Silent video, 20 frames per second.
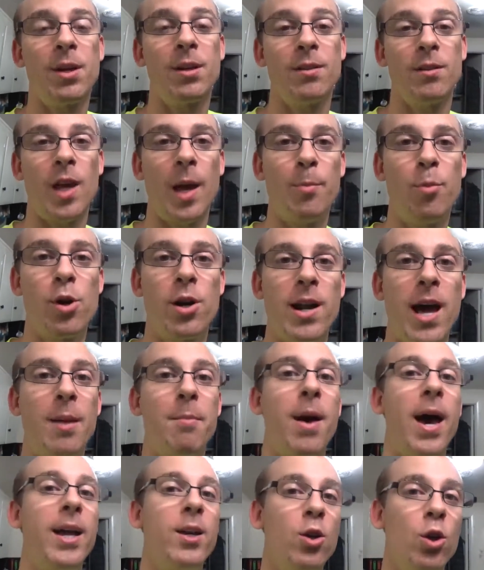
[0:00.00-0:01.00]
because I put it
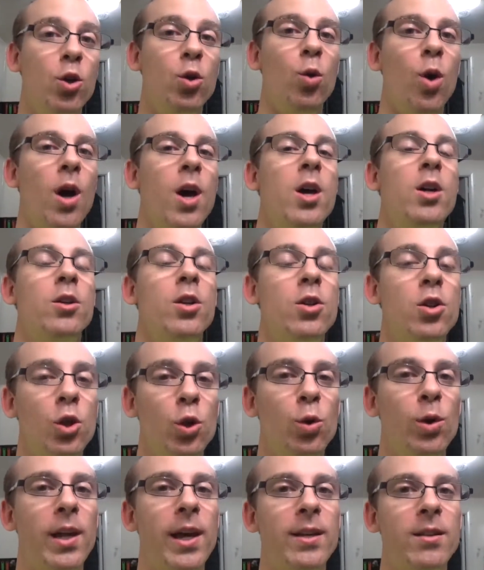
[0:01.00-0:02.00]
on my new
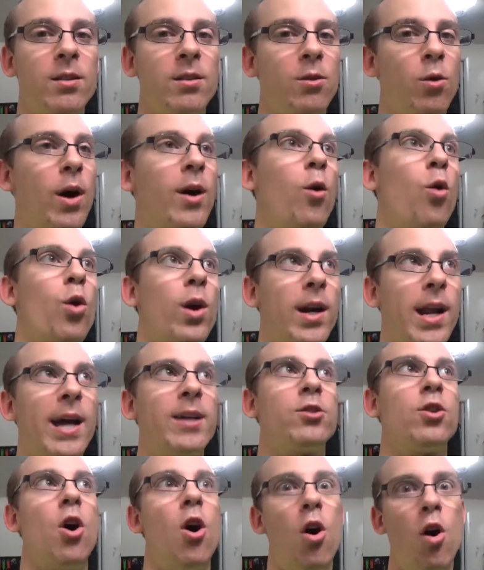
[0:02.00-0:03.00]
to-do list. So I
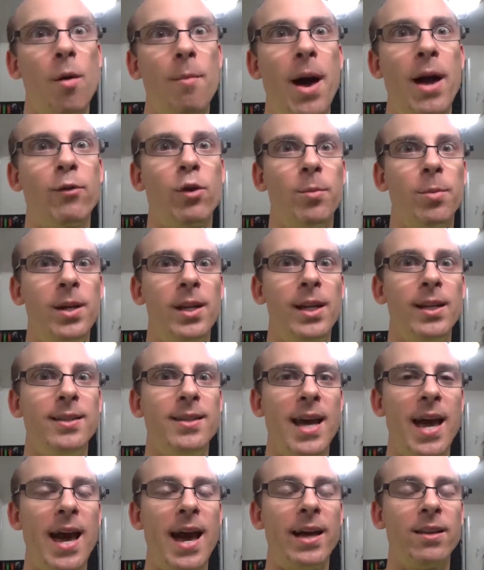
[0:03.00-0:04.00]
organized all my repeating
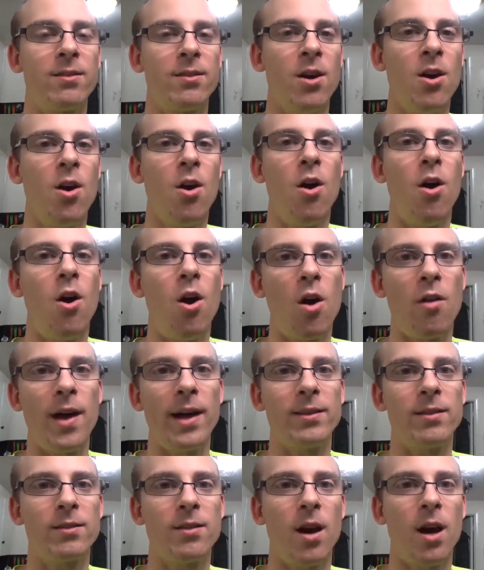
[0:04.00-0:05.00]
tasks, all
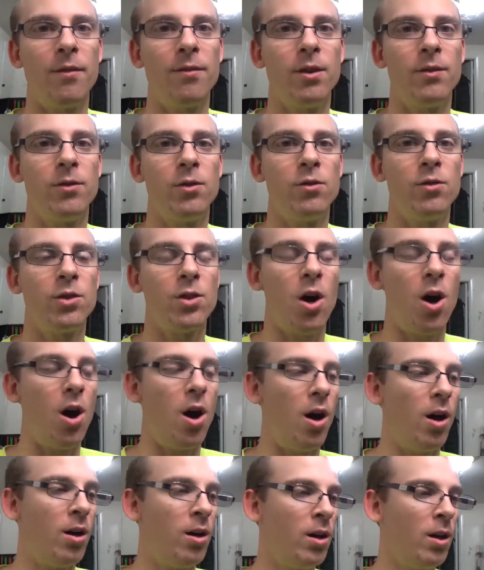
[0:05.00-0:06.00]
that stuff if you
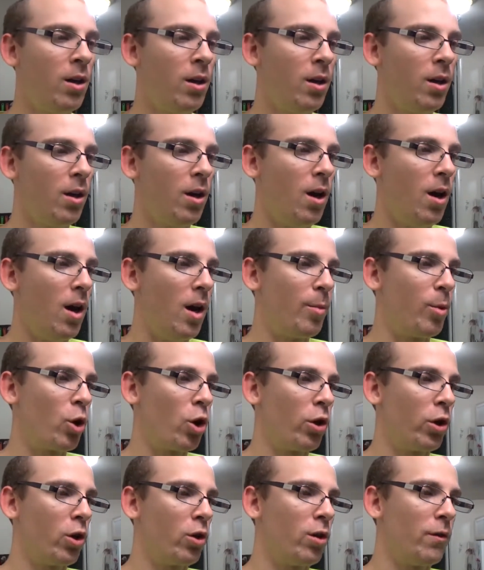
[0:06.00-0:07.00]
saw um,
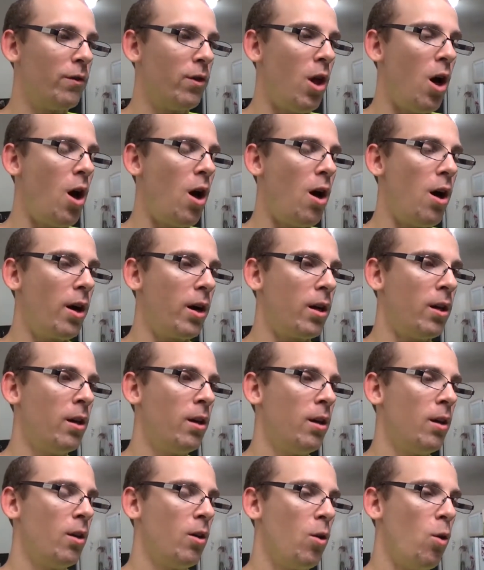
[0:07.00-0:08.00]
earlier in the vlog,
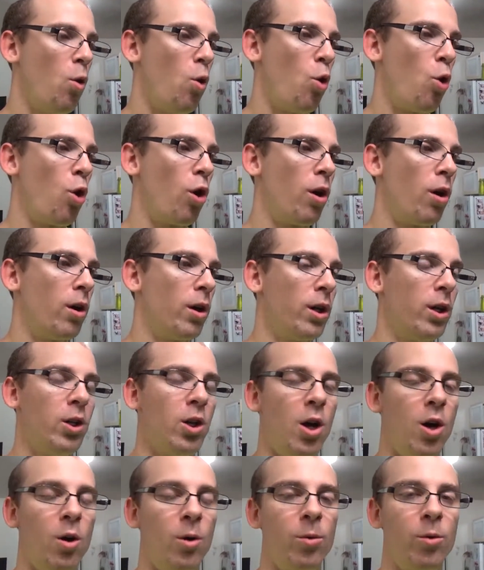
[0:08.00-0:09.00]
or you
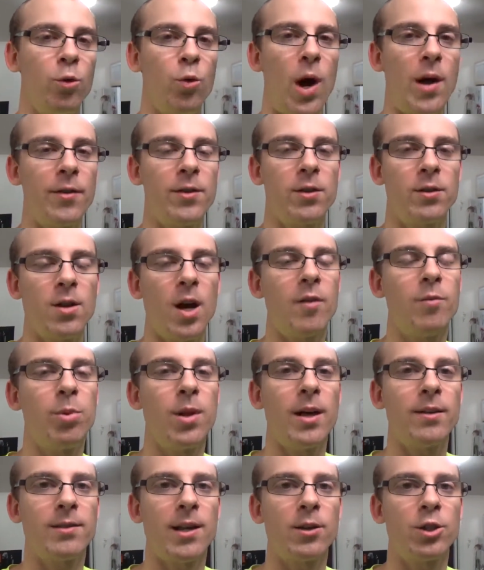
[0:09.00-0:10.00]
know, throughout the stuff.
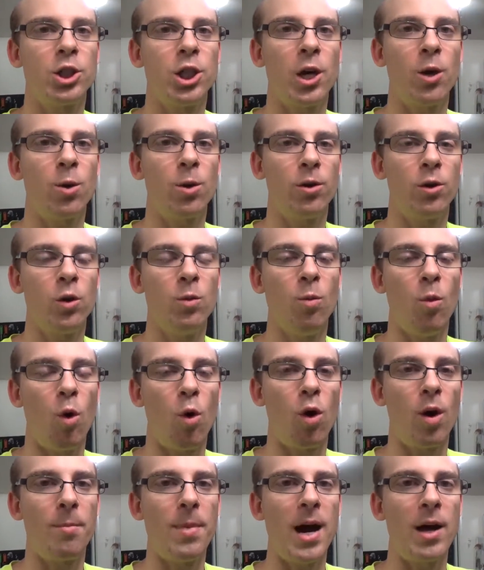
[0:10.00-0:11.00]
Plus I'll share with you
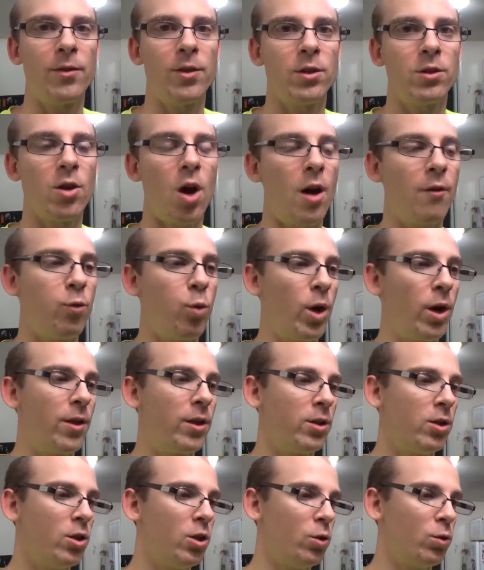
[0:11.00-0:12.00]
more about the software,
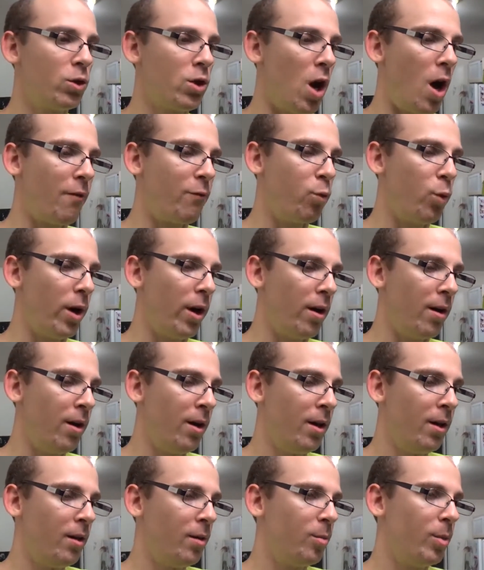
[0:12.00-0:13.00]
the to-do software.
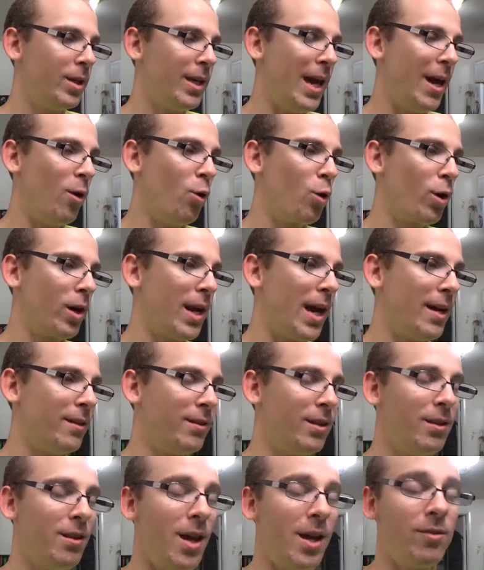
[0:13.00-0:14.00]
But yeah,
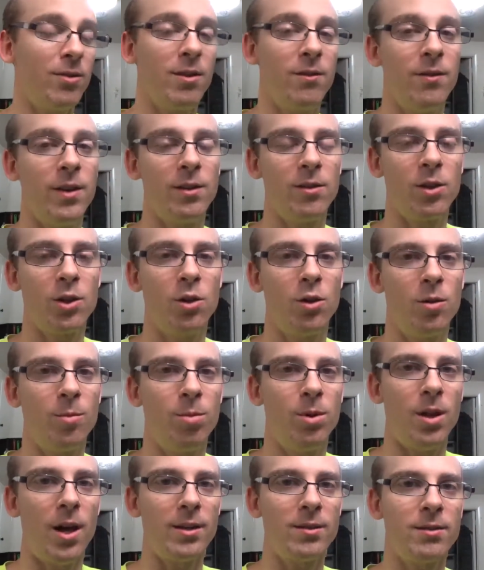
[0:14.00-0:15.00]
organizing life, the physical
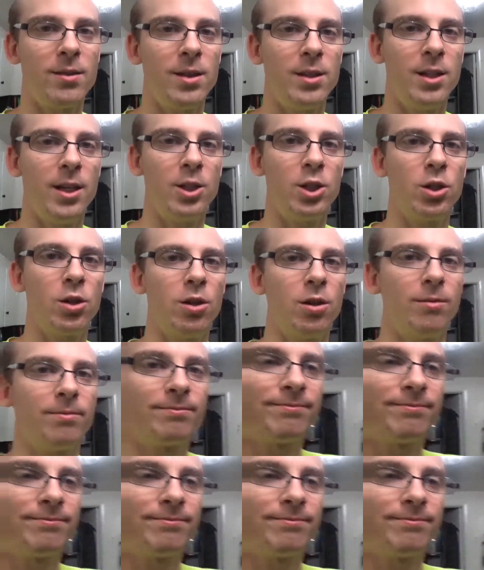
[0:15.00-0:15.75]
plus the digital.